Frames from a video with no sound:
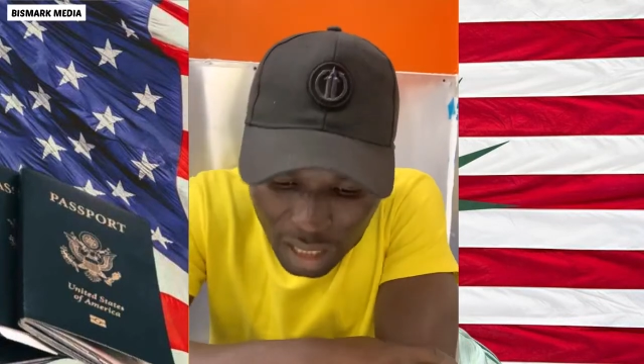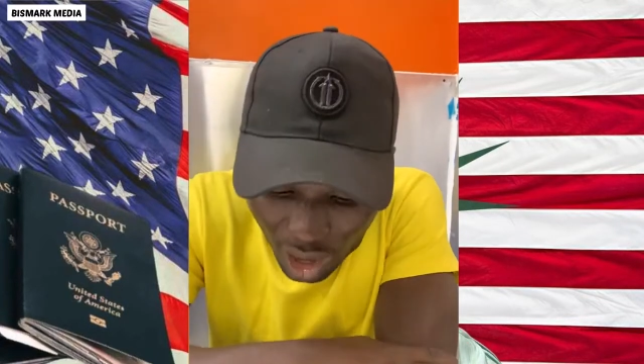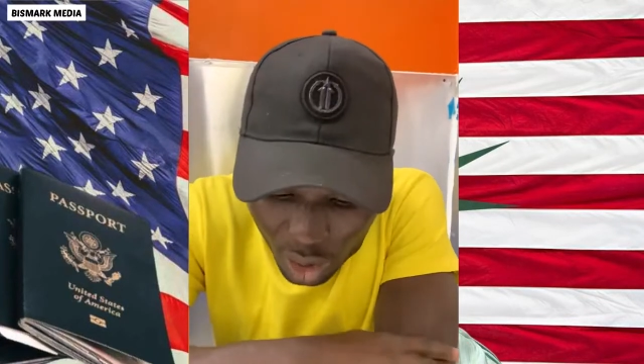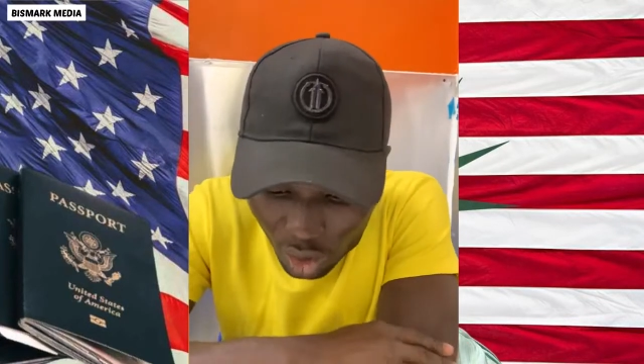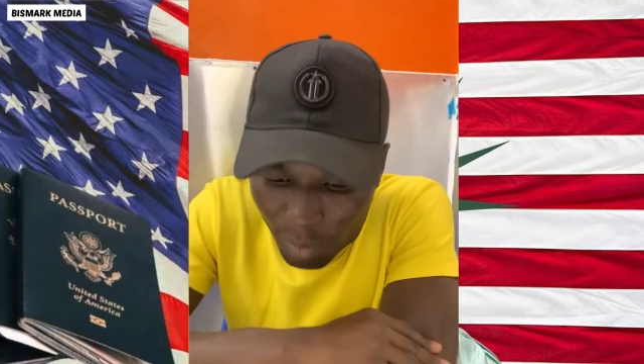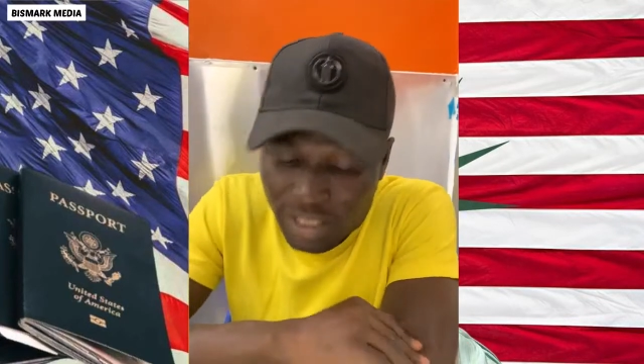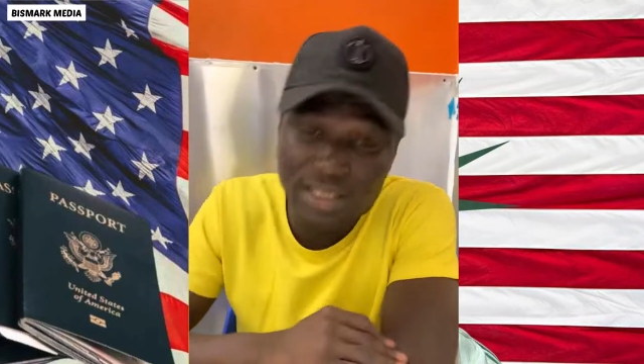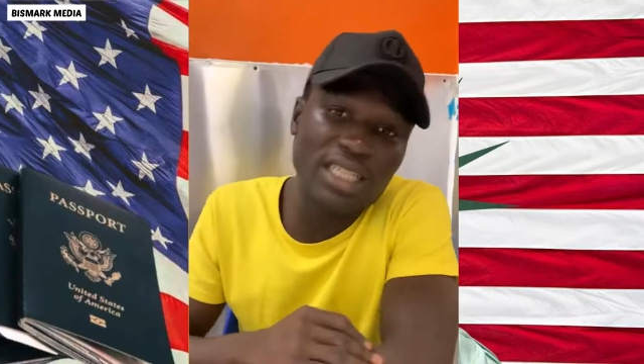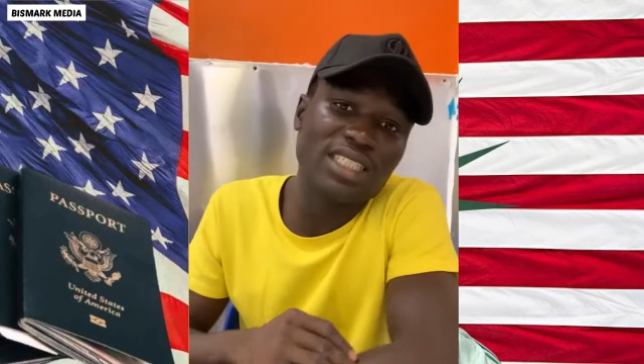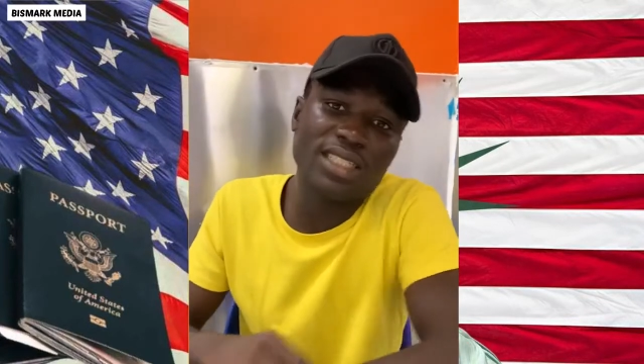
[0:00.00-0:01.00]
oh comment
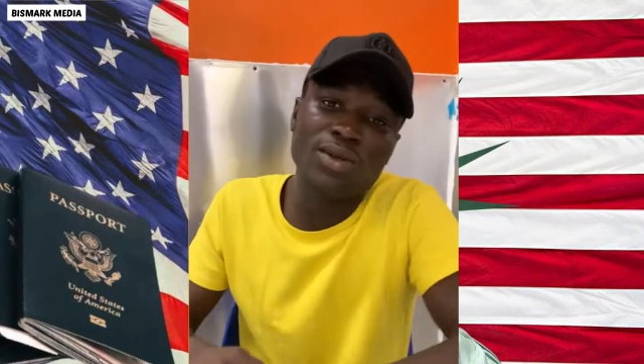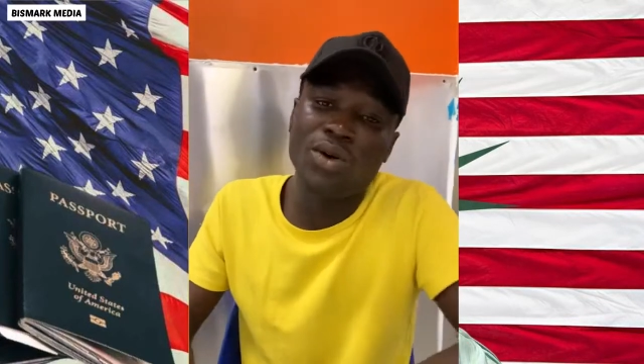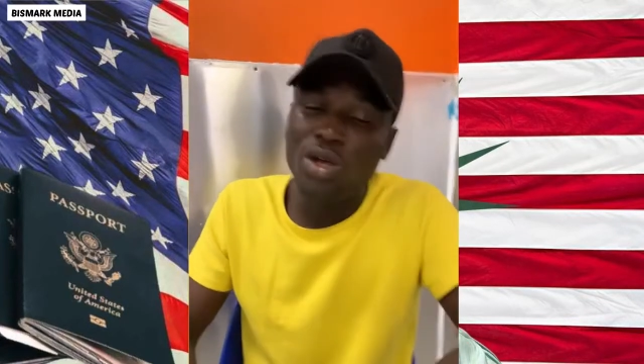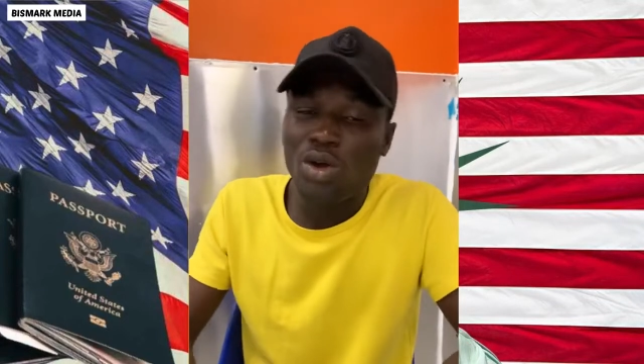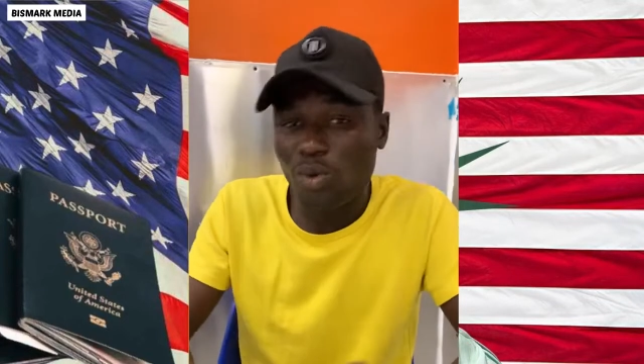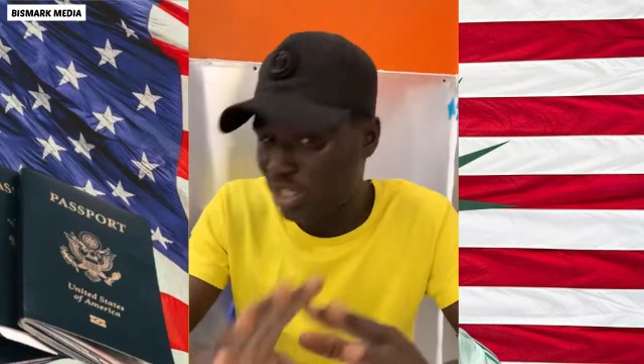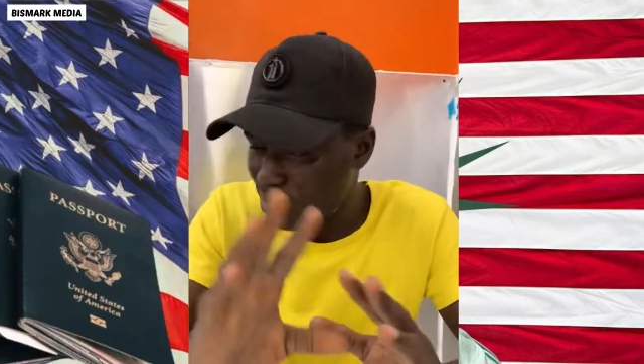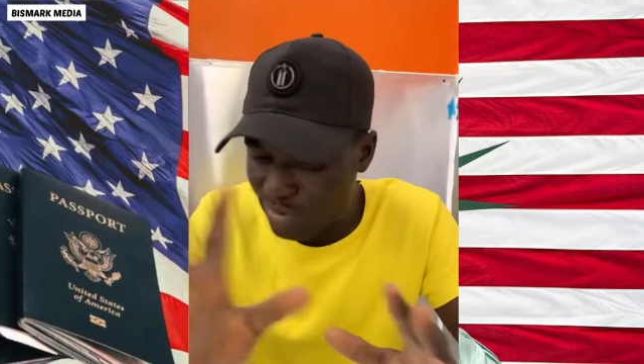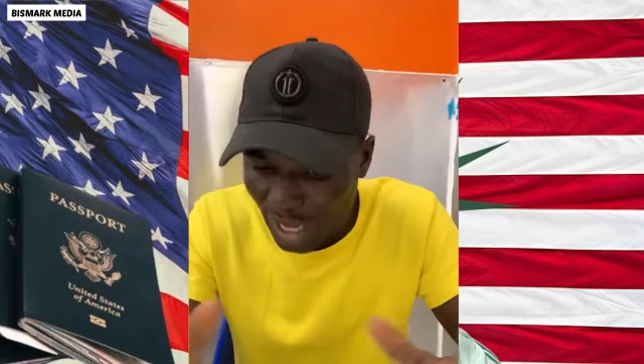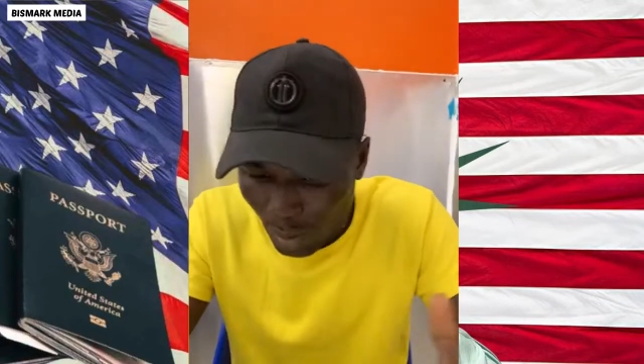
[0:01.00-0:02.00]
section no
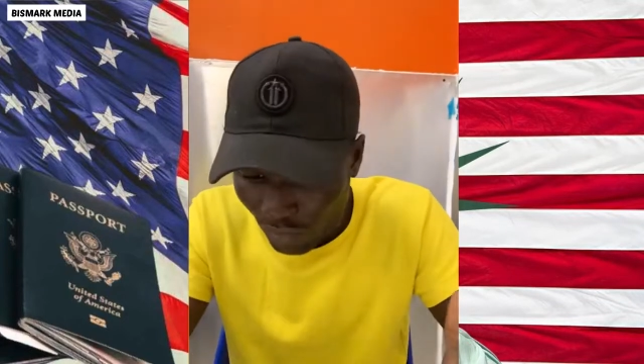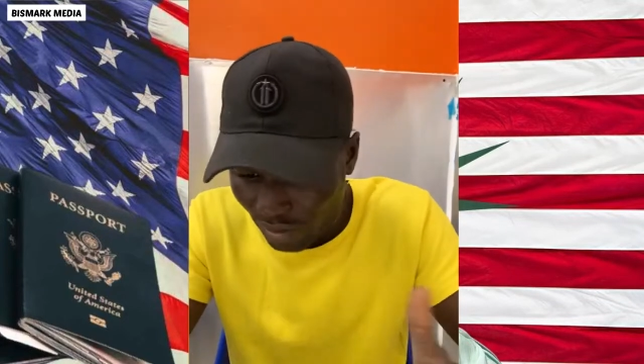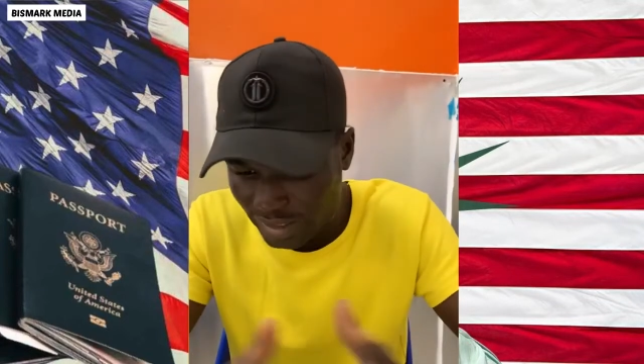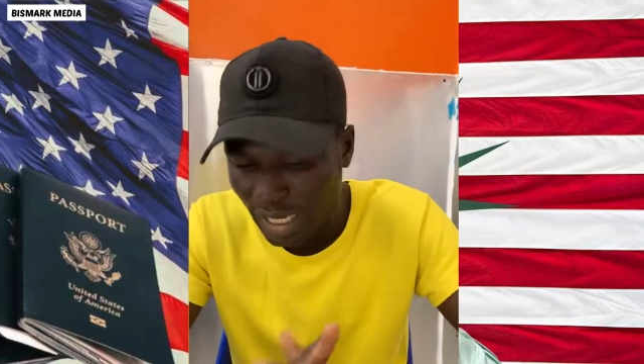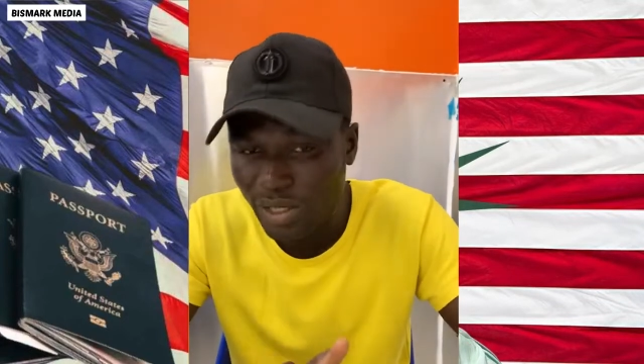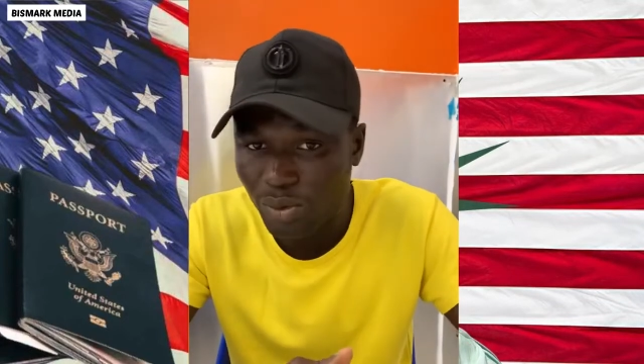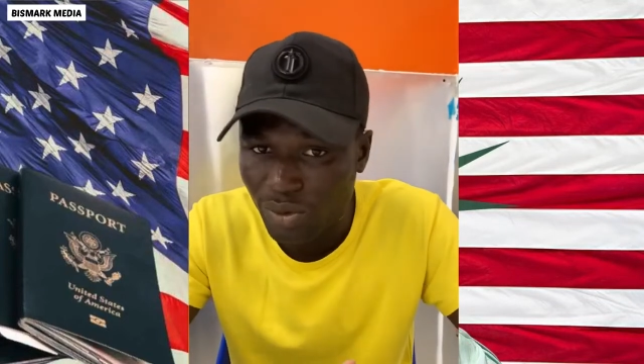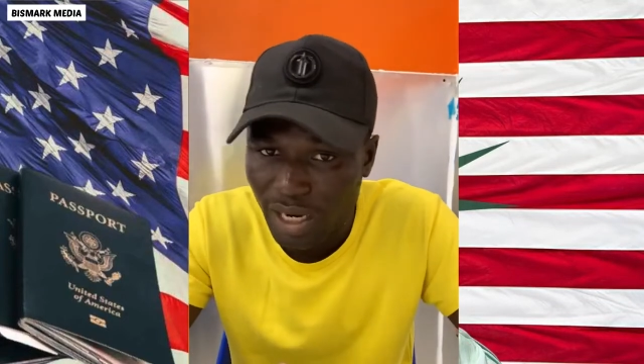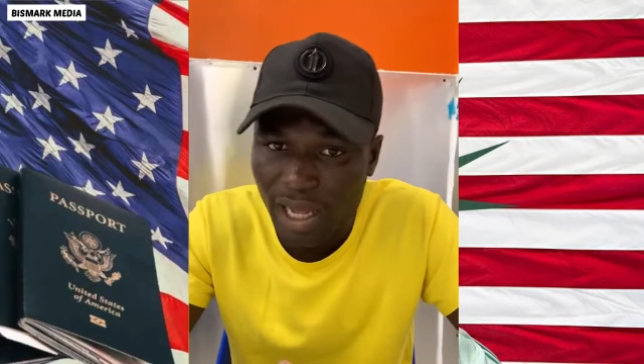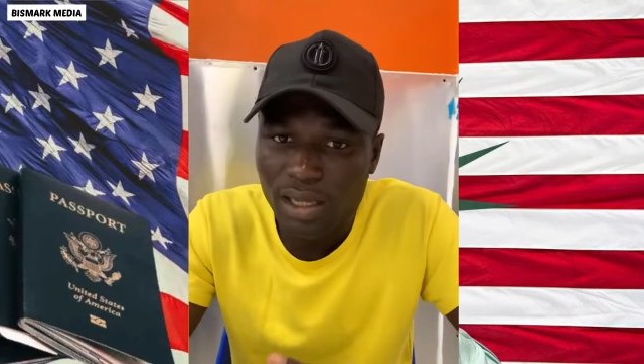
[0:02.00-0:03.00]
question be our first side we
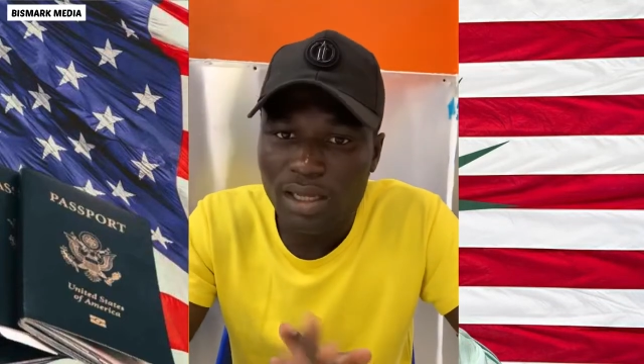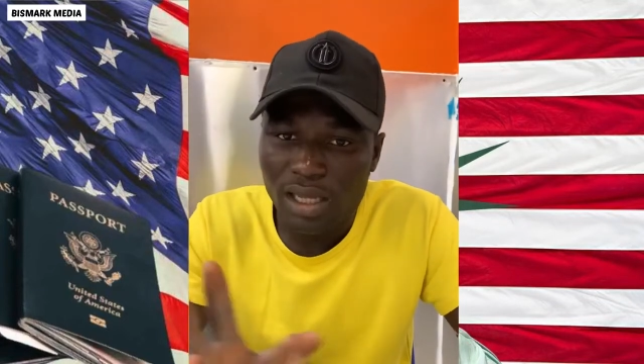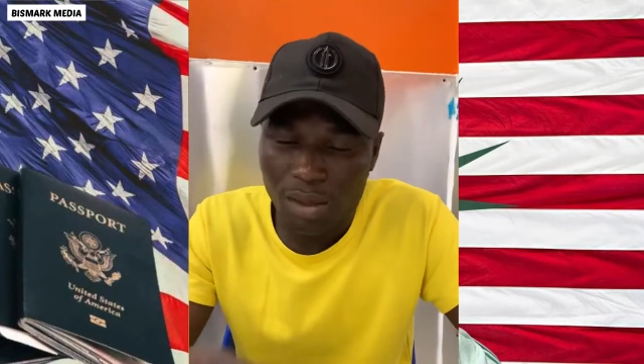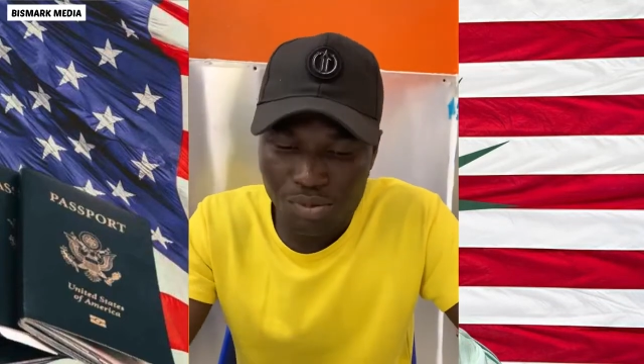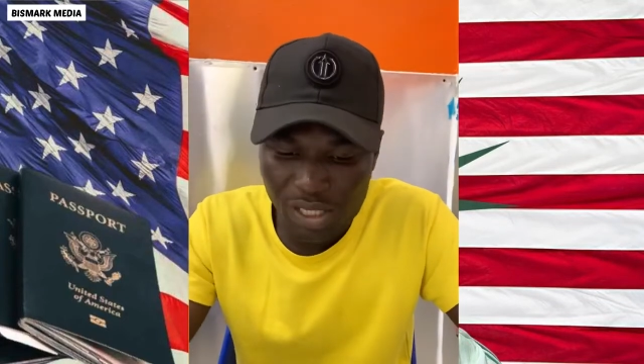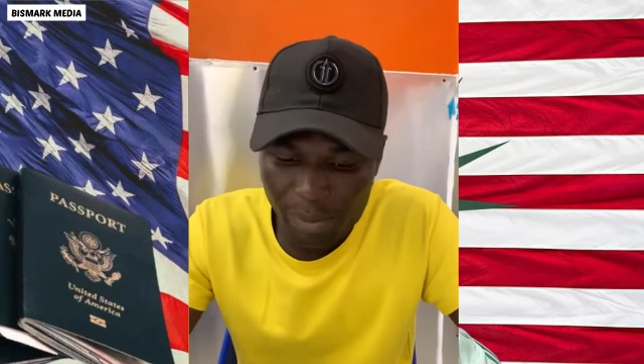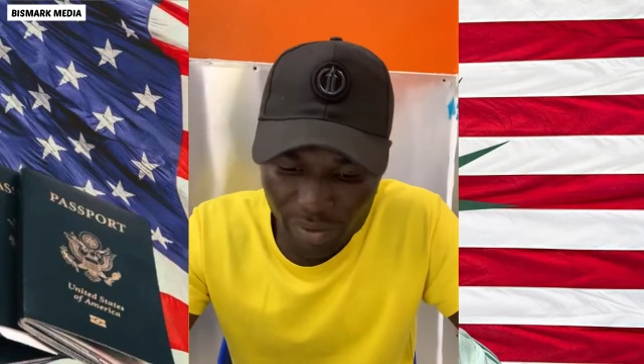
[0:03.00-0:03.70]
na abusia me